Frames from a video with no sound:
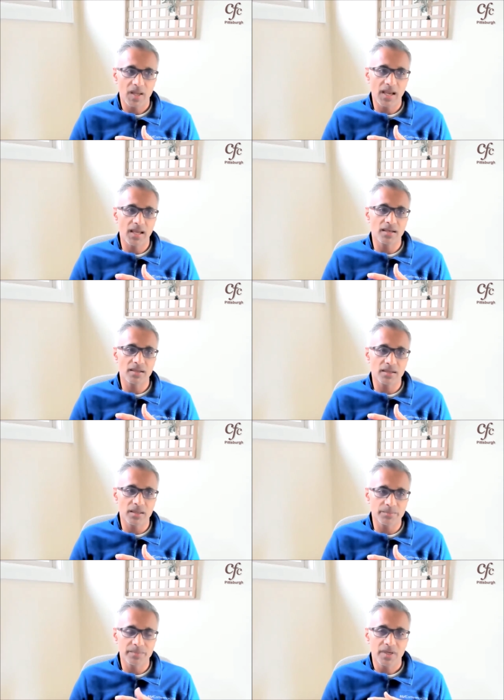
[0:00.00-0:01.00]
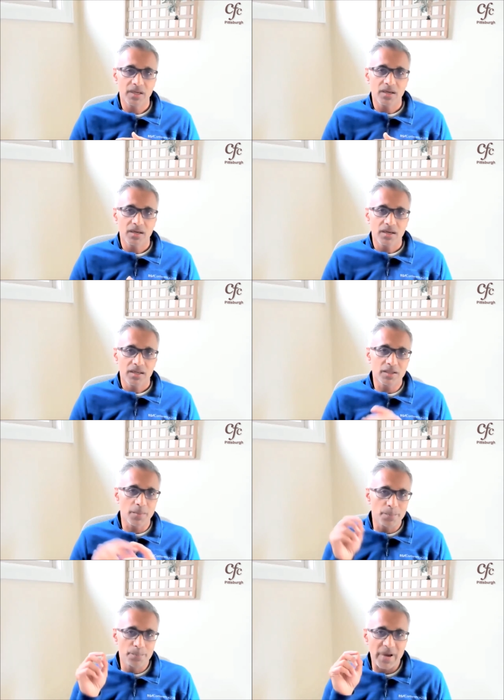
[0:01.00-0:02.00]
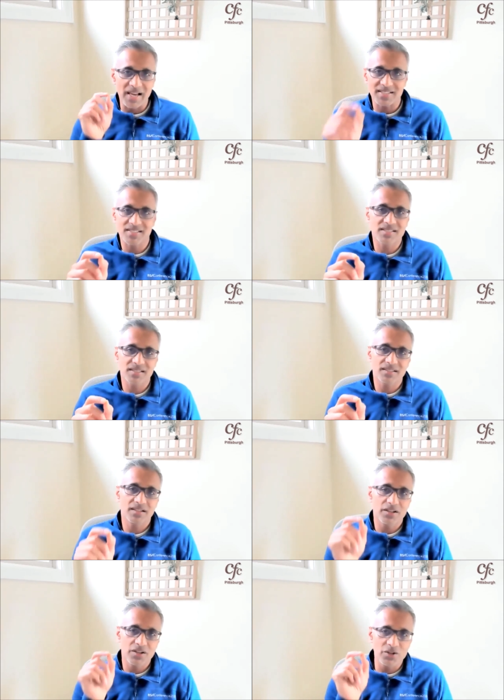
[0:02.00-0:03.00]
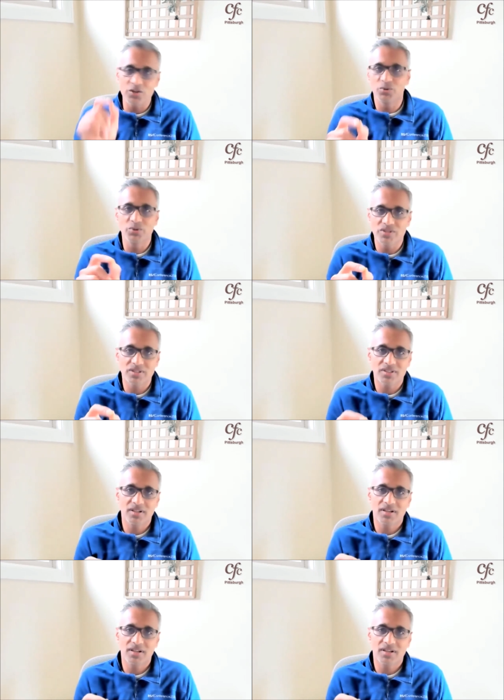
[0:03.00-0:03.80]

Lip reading: And the best news